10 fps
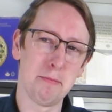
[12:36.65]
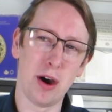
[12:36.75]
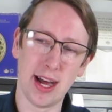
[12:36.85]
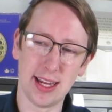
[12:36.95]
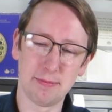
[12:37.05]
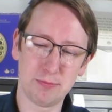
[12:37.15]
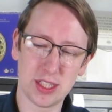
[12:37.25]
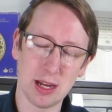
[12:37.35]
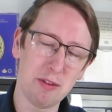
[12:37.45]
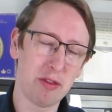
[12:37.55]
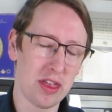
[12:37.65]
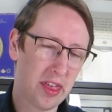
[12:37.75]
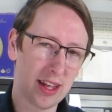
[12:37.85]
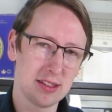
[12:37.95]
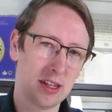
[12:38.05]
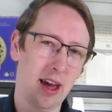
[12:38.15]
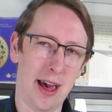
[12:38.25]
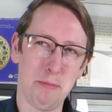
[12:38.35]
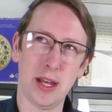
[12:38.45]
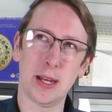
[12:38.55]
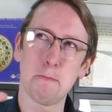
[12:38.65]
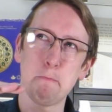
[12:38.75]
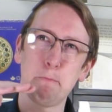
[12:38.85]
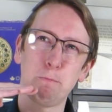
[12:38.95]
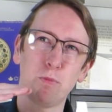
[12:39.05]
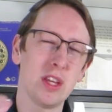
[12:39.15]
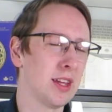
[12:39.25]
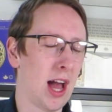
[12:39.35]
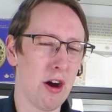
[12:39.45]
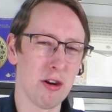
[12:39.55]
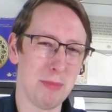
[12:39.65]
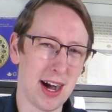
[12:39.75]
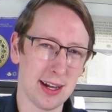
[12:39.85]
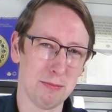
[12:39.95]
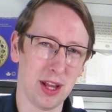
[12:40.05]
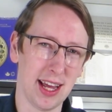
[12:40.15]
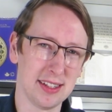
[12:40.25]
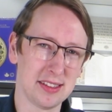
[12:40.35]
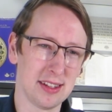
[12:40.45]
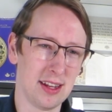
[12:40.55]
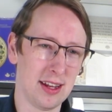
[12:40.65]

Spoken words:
by some of the things that are happening in the current marketplace.